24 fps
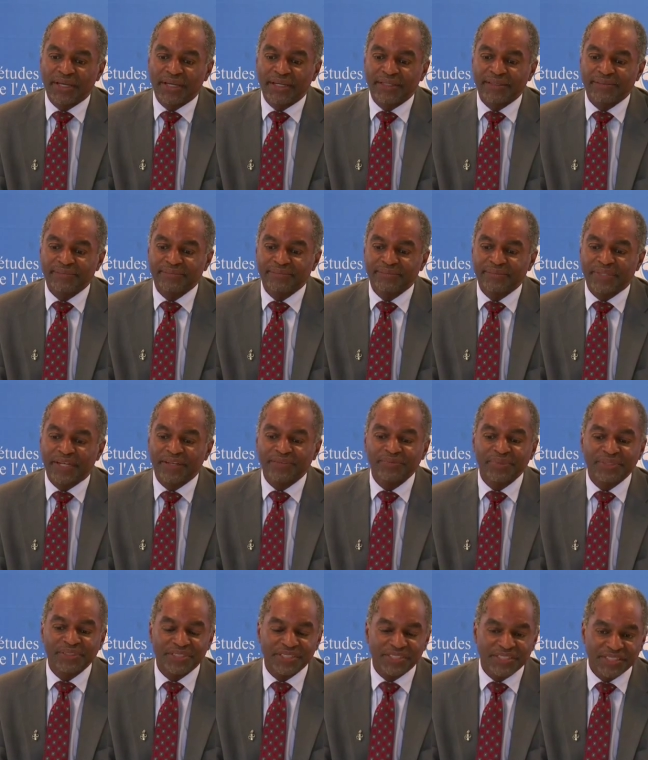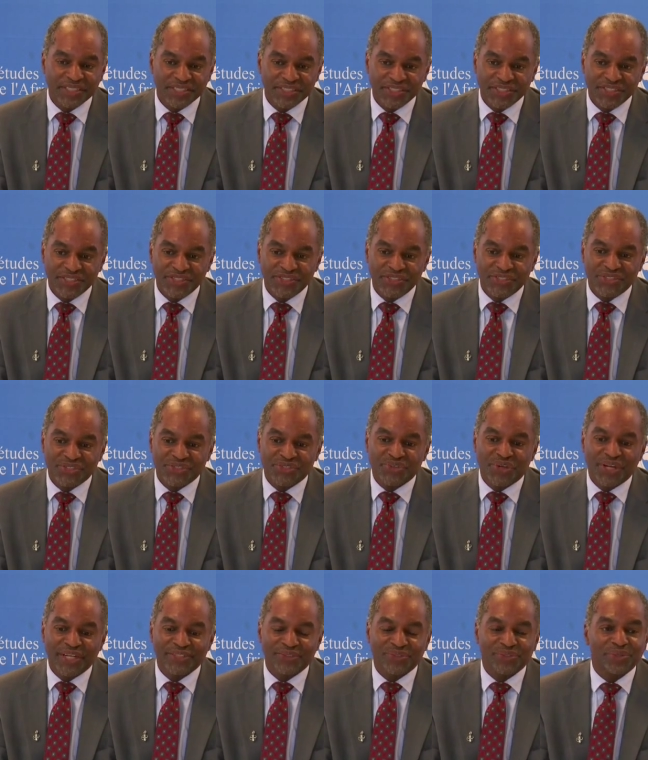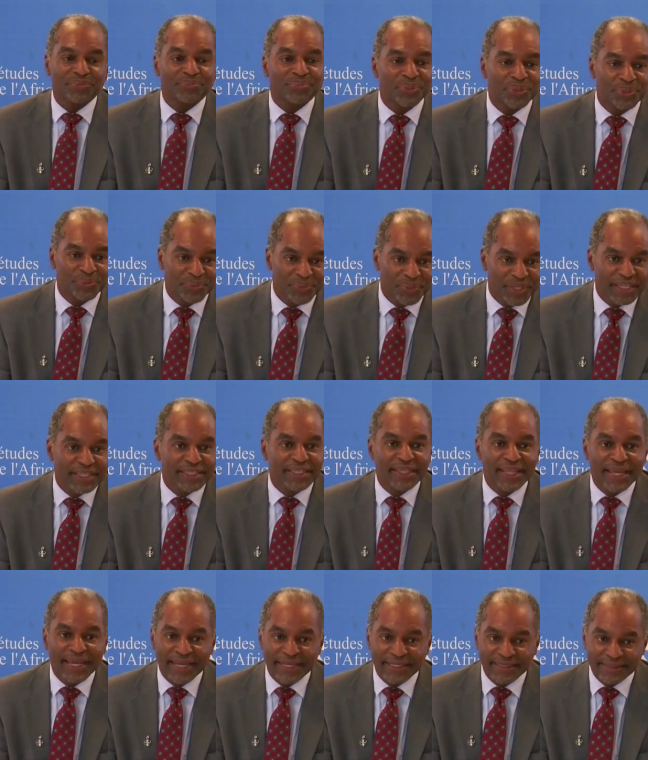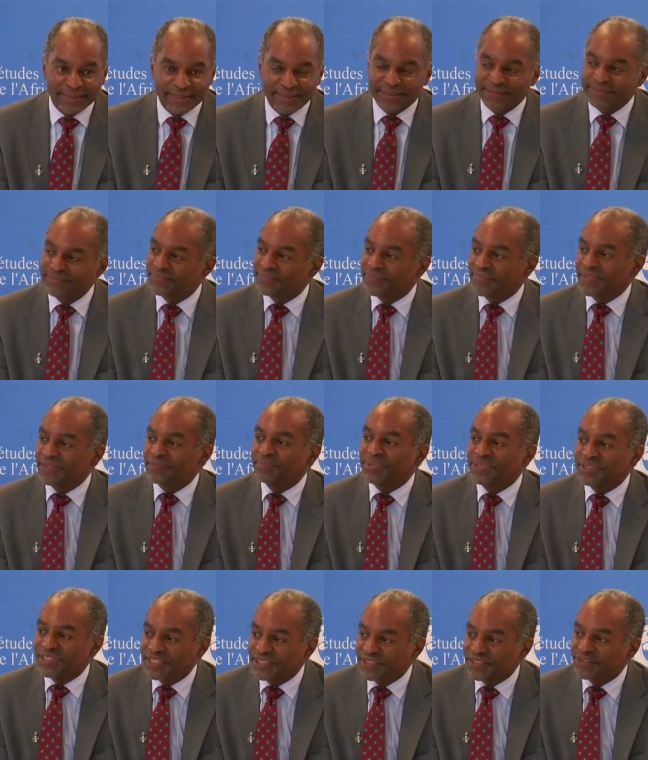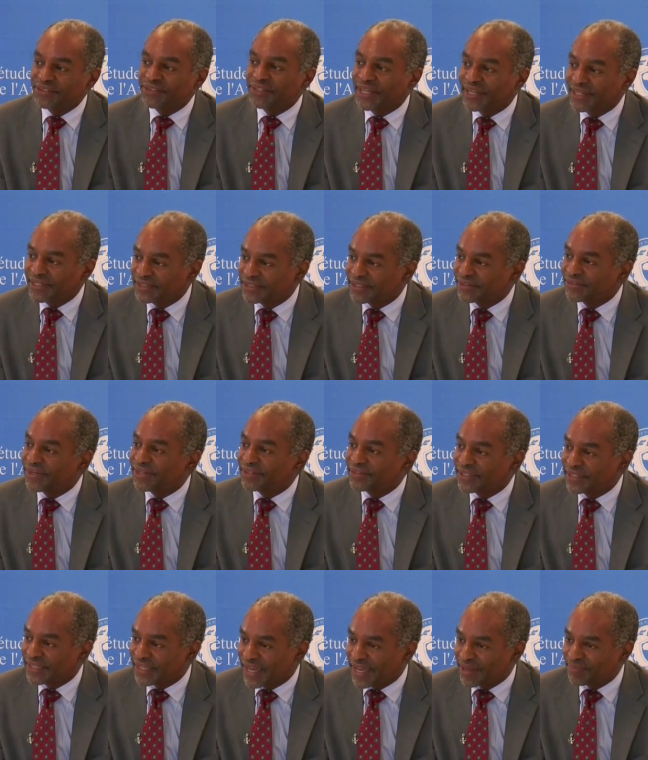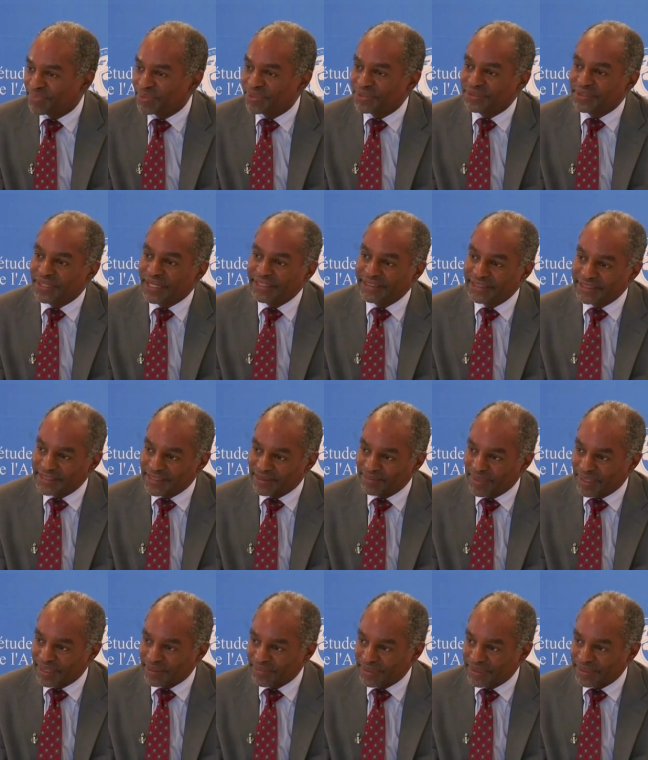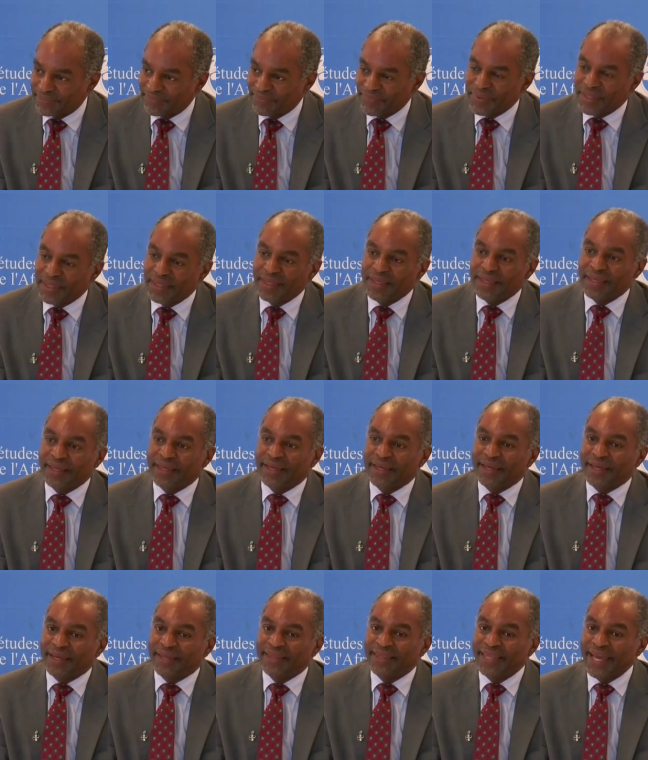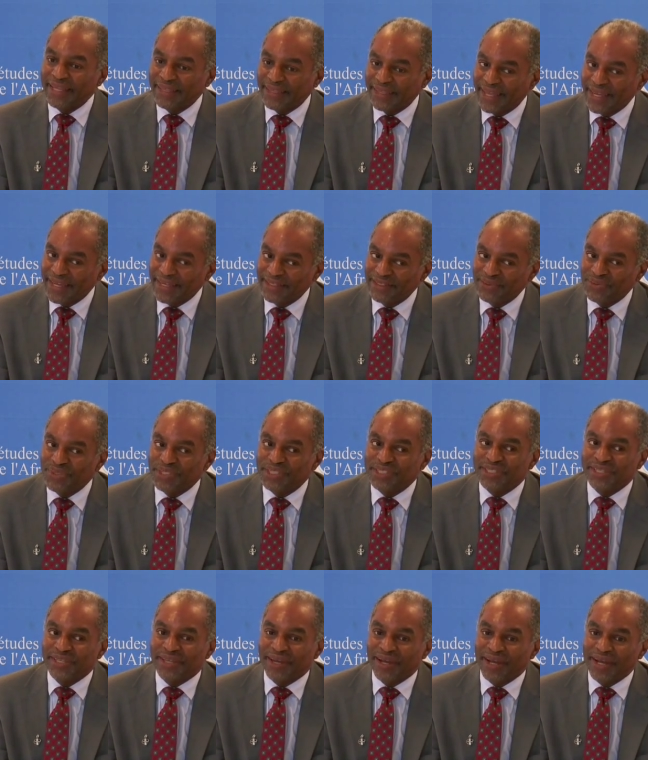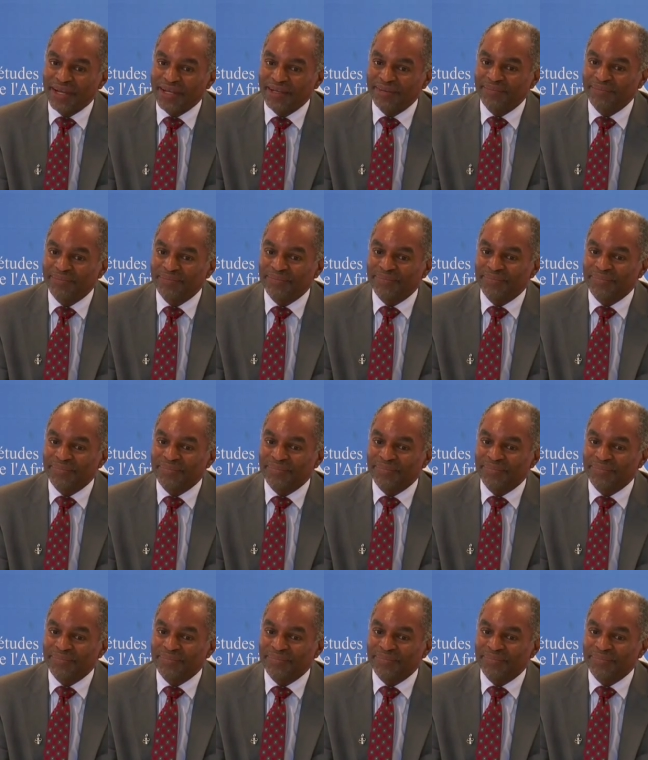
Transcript: um, government decisions to try to appropriate land, in particular land around the capital, Addis Ababa. That land was um,